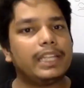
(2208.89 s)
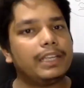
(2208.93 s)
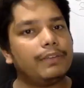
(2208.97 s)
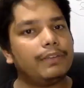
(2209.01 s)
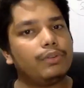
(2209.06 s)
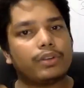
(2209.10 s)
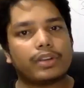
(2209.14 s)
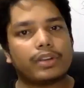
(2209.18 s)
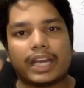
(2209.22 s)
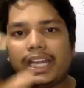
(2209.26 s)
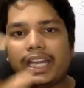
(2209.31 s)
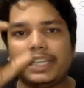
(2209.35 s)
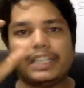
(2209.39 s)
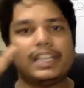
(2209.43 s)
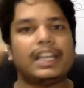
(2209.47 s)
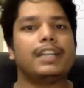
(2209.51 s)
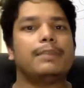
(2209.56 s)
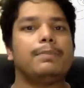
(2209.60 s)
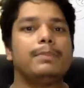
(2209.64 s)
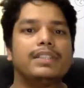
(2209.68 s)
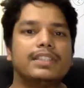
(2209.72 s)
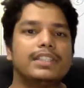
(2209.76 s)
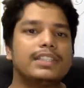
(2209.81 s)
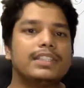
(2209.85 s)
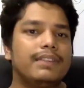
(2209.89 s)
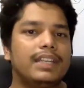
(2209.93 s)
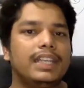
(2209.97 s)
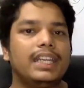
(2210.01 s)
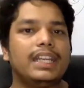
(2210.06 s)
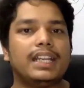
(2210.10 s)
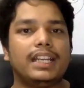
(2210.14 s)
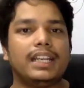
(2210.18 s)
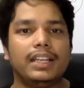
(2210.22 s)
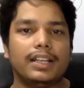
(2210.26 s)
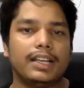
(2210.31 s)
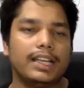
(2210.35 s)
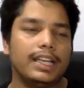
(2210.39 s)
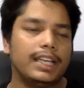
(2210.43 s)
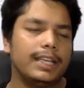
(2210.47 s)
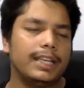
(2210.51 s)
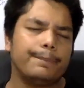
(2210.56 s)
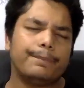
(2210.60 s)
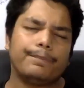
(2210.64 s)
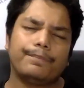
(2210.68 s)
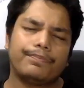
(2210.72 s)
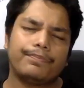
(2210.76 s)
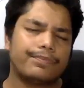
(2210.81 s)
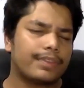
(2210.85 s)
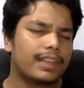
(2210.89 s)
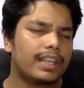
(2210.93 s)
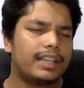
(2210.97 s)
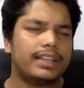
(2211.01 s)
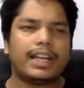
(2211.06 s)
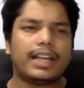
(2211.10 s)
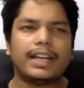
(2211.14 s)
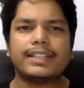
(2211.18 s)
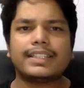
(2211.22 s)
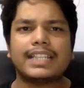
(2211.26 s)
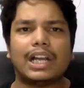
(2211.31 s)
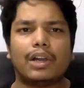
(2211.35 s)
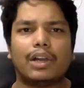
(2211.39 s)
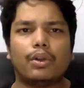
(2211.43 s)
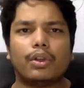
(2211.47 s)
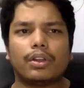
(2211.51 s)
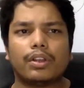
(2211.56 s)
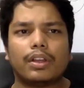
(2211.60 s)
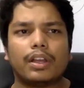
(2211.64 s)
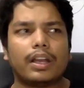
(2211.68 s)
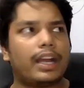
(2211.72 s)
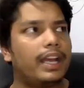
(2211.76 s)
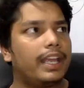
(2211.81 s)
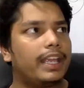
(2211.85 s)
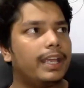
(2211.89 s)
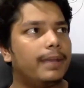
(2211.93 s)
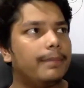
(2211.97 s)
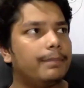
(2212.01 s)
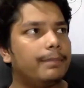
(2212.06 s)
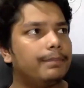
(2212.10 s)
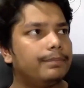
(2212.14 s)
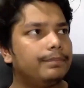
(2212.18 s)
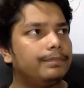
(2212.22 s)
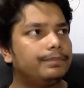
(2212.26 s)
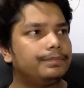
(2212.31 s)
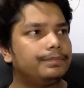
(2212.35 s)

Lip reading: they would write that message very clearly. That's how I am.